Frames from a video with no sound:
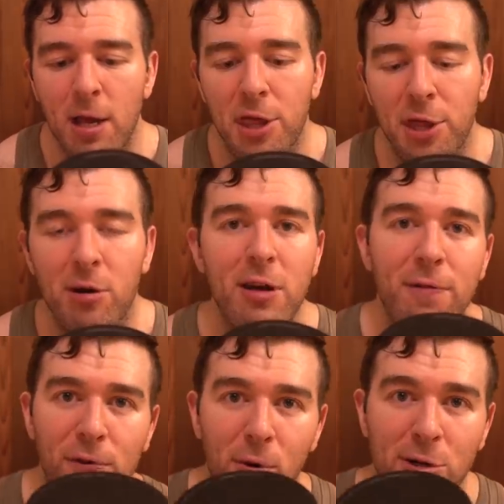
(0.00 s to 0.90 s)

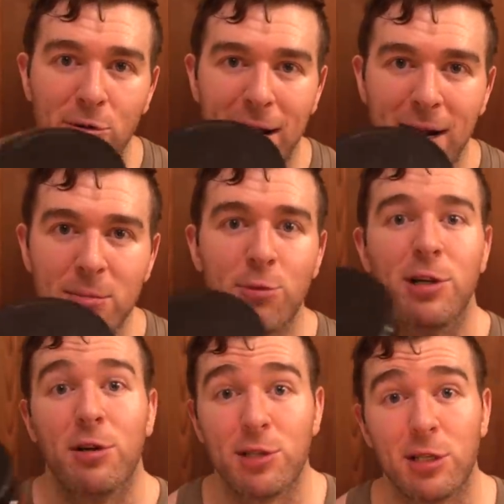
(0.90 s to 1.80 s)
thirty-four grams
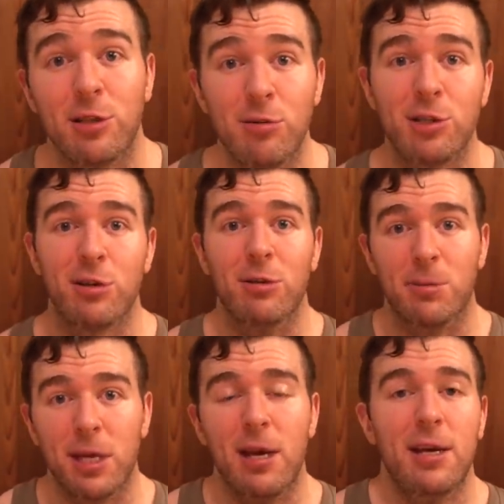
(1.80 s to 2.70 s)
when you're using two
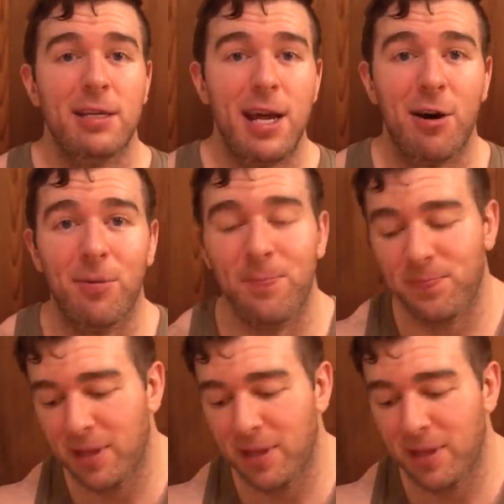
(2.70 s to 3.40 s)
scoops. Now,